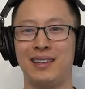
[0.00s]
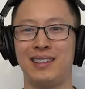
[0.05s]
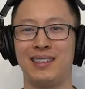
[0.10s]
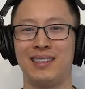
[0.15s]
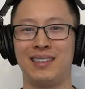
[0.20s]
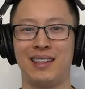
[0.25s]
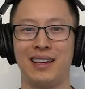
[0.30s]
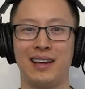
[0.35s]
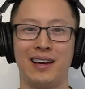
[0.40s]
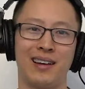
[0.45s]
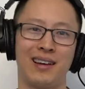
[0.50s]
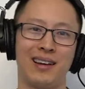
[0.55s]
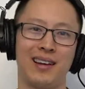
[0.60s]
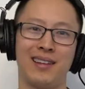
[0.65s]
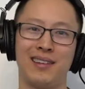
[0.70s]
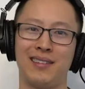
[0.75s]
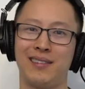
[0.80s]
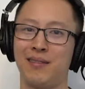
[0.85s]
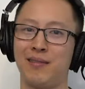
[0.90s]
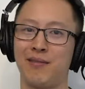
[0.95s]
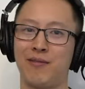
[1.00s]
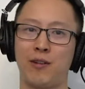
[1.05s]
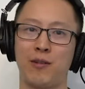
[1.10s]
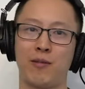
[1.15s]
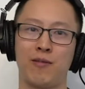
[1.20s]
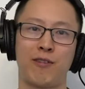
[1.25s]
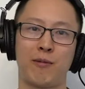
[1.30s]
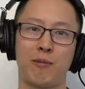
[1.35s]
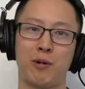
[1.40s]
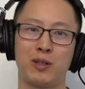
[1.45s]
Yeah, and
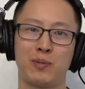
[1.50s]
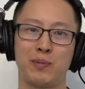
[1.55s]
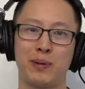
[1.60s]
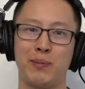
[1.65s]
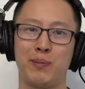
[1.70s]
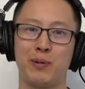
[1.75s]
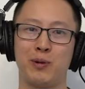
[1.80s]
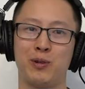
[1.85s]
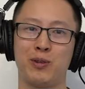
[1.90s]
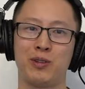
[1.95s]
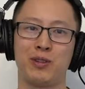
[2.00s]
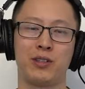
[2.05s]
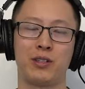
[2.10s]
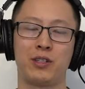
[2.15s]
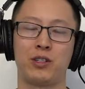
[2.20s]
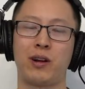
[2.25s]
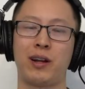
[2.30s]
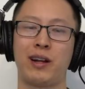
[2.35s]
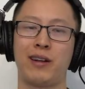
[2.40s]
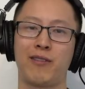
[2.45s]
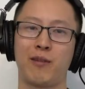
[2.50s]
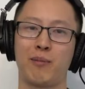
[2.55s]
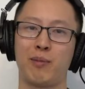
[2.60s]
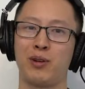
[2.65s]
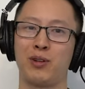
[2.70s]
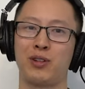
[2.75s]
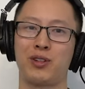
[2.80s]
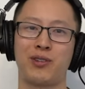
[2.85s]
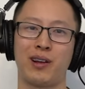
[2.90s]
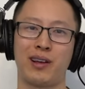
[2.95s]
for, for most people, training for
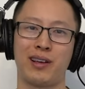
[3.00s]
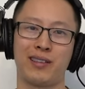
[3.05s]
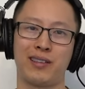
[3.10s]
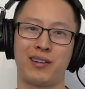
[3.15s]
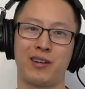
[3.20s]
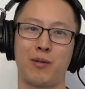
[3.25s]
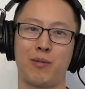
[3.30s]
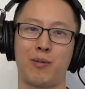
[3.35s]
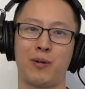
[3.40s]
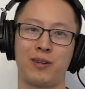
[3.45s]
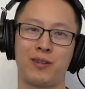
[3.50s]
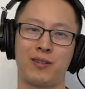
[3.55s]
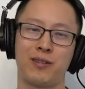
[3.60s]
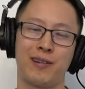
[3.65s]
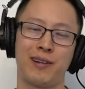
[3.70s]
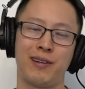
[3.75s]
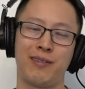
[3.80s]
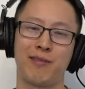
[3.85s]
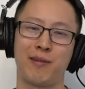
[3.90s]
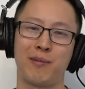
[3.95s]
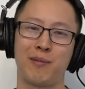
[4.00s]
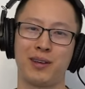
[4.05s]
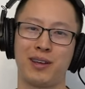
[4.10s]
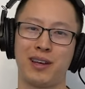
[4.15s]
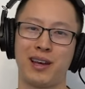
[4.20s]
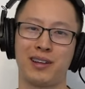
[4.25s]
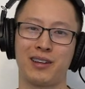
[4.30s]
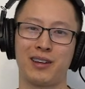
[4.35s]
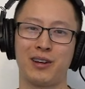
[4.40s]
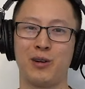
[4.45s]
both strength and hypertrophy from the
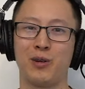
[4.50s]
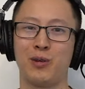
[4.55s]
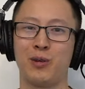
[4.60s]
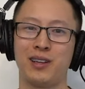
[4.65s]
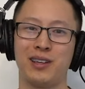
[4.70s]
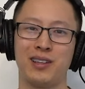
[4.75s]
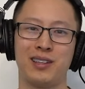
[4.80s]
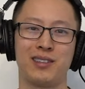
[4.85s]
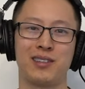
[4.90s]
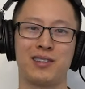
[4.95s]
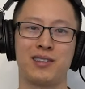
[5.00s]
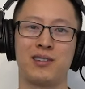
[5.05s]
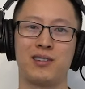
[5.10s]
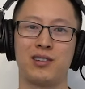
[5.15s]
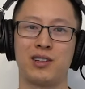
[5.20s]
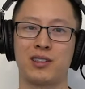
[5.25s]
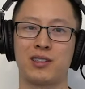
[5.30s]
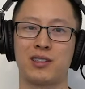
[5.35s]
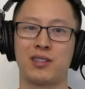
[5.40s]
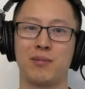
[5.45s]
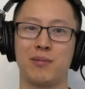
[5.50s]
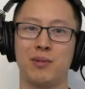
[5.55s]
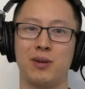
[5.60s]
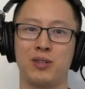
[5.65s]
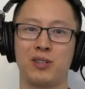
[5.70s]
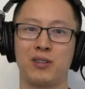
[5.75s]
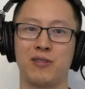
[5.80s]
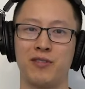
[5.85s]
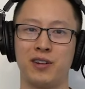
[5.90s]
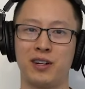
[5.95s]
get-go is just the
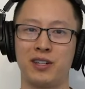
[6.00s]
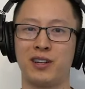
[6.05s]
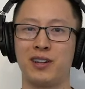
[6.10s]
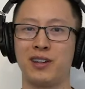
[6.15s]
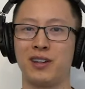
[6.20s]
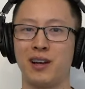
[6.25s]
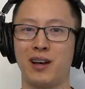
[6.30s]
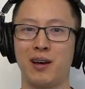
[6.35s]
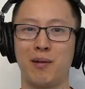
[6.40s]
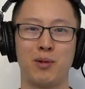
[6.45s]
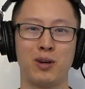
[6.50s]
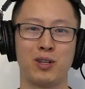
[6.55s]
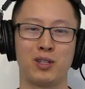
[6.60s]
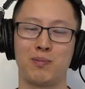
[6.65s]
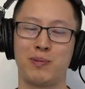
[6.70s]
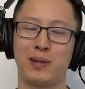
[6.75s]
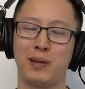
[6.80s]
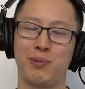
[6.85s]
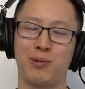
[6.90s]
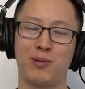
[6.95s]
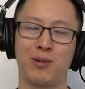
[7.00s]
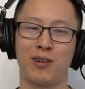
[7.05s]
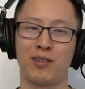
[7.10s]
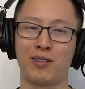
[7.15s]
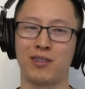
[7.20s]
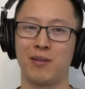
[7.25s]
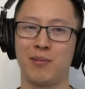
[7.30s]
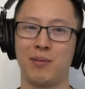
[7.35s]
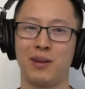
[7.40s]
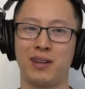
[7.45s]
most efficient. Uh, most people
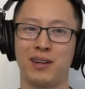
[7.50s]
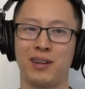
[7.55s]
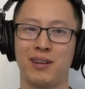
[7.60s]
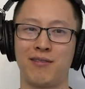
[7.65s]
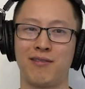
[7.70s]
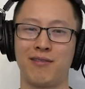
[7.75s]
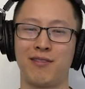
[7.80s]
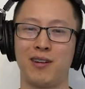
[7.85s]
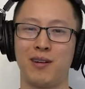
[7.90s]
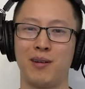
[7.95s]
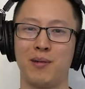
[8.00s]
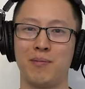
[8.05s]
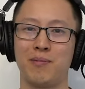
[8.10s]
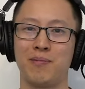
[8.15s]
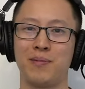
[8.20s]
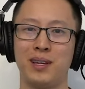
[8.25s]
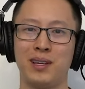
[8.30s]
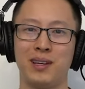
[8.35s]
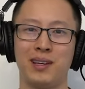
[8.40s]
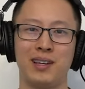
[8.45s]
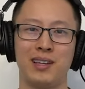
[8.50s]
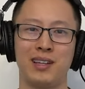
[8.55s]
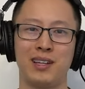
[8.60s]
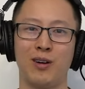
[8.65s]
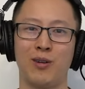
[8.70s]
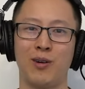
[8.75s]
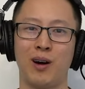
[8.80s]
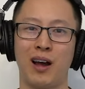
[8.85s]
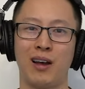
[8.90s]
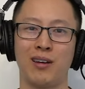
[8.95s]
aren't coming in from, you
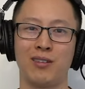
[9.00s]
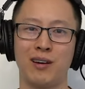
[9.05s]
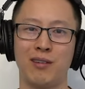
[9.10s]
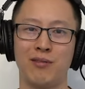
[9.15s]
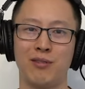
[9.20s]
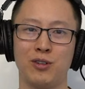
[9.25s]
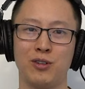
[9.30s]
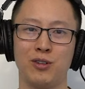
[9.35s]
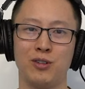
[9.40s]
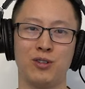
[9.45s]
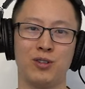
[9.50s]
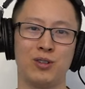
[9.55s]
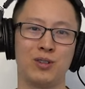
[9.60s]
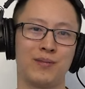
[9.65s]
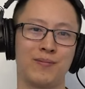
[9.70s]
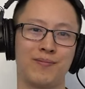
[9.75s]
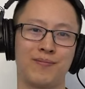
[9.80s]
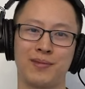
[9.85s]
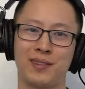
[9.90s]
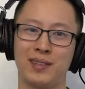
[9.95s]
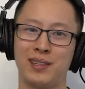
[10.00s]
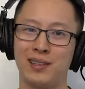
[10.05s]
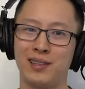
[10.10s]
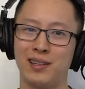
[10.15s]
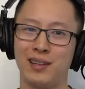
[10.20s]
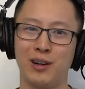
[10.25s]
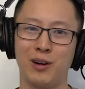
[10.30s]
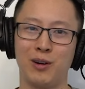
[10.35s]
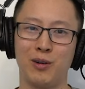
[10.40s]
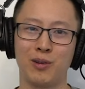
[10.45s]
know, high-level,
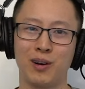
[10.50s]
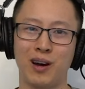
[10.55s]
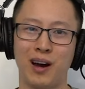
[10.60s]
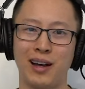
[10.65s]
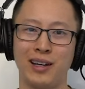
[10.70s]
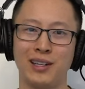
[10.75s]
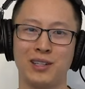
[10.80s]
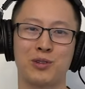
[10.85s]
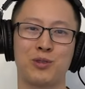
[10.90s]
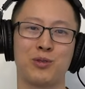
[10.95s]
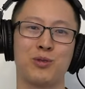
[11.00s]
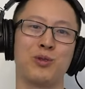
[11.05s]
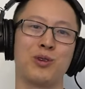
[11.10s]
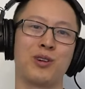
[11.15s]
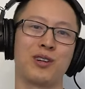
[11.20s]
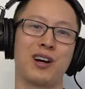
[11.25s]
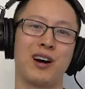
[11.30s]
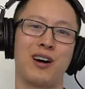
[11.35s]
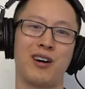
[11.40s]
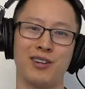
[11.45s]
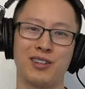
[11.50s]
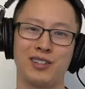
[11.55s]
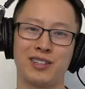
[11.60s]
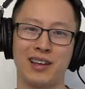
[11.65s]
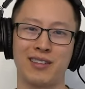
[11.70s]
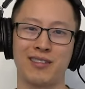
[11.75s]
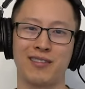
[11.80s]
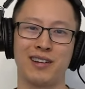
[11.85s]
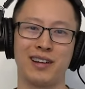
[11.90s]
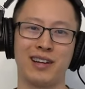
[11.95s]
you know, high school or college
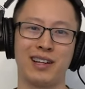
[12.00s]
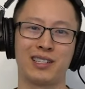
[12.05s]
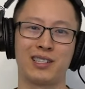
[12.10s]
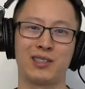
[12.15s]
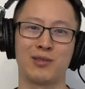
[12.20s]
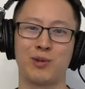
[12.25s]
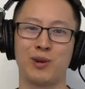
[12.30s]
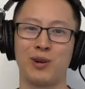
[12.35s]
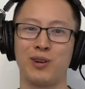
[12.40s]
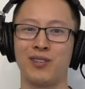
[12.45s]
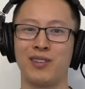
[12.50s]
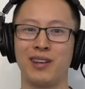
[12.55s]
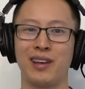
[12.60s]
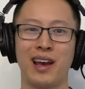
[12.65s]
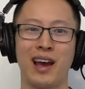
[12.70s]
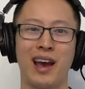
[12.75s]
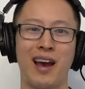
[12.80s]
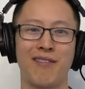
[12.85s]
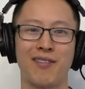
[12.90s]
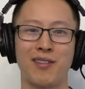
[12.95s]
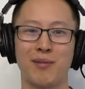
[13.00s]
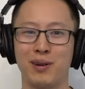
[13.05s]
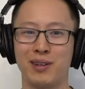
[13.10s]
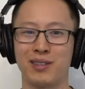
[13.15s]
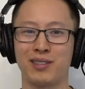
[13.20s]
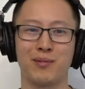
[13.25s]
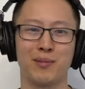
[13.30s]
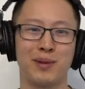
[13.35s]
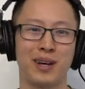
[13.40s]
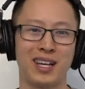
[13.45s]
athletics where they have the
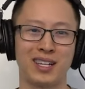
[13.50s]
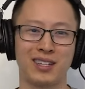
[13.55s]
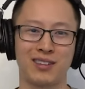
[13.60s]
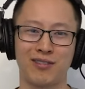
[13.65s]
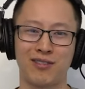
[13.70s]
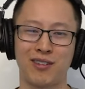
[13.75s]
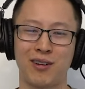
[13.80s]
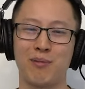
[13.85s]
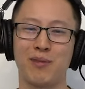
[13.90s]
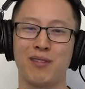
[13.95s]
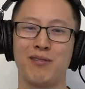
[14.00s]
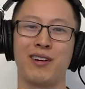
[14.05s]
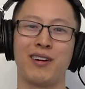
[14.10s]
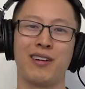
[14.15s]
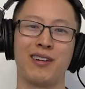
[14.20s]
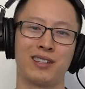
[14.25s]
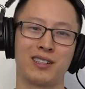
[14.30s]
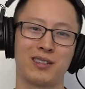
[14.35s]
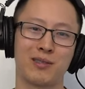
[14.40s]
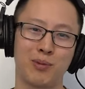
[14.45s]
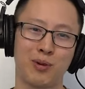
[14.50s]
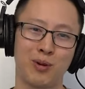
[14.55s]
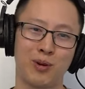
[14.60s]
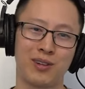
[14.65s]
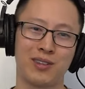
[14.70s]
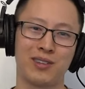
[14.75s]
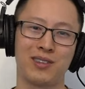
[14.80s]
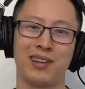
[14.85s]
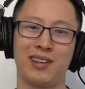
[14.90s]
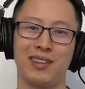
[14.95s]
muscle mass from the various
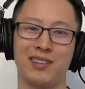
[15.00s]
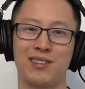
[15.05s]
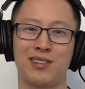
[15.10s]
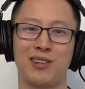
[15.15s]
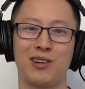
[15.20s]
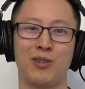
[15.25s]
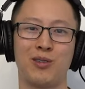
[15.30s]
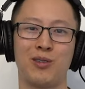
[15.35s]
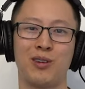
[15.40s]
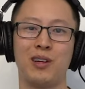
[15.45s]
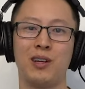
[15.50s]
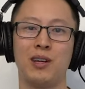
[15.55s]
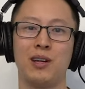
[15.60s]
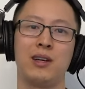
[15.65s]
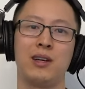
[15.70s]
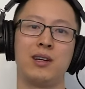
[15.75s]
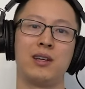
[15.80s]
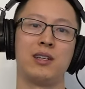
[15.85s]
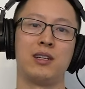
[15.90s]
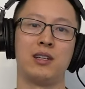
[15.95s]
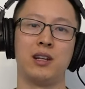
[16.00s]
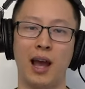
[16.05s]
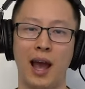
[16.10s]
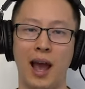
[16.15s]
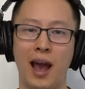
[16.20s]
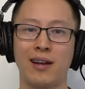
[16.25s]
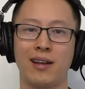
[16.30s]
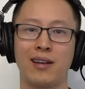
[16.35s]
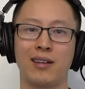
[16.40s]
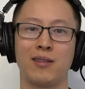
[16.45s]
sports. And so, you know,
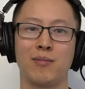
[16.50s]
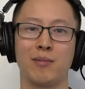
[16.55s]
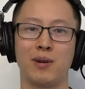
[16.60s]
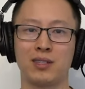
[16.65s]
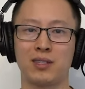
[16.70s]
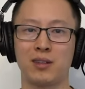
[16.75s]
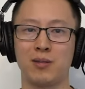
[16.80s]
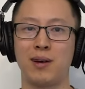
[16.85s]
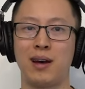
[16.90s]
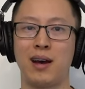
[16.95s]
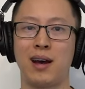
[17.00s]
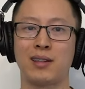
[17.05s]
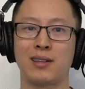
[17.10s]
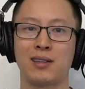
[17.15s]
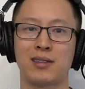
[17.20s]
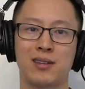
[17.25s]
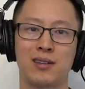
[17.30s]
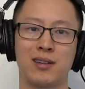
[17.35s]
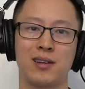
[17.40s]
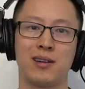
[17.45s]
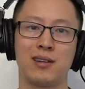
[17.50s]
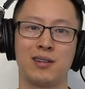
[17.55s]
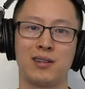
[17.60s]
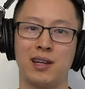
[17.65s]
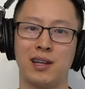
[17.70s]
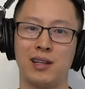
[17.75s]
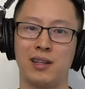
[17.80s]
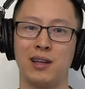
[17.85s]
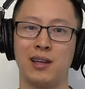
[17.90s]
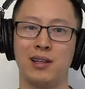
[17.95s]
adding the muscle mass uh,
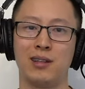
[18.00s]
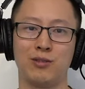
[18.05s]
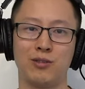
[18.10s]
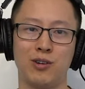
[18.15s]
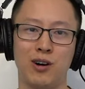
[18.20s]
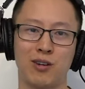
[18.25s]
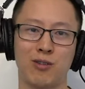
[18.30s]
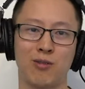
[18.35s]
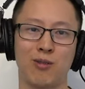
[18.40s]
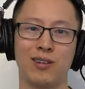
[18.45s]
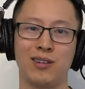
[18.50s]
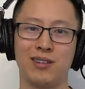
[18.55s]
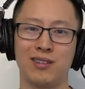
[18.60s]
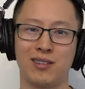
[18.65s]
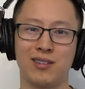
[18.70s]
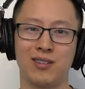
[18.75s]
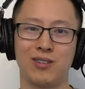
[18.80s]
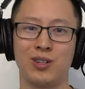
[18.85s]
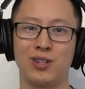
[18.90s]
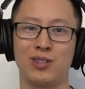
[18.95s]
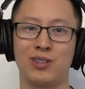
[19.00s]
in, in the long run is going